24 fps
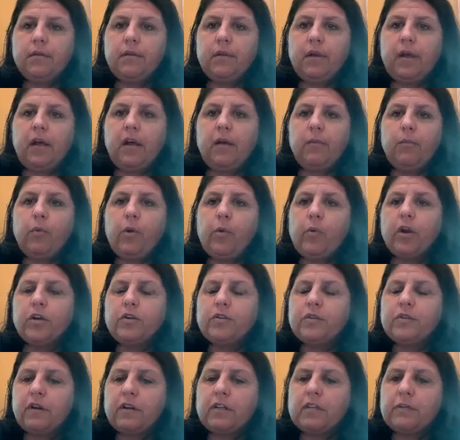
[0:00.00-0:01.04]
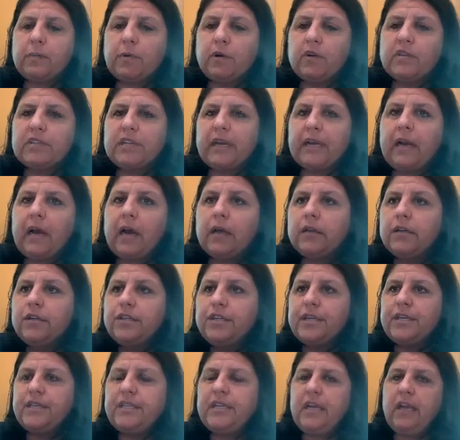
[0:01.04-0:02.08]
Um, we worked with our sports
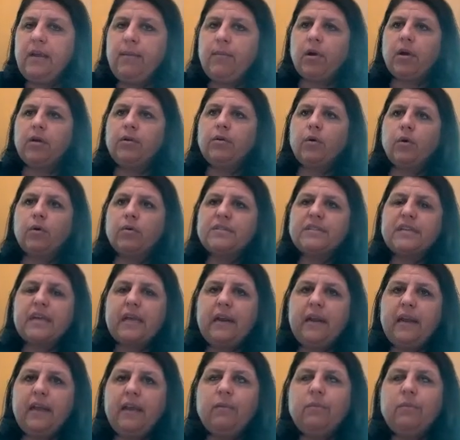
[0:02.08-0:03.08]
psychology team on goal setting,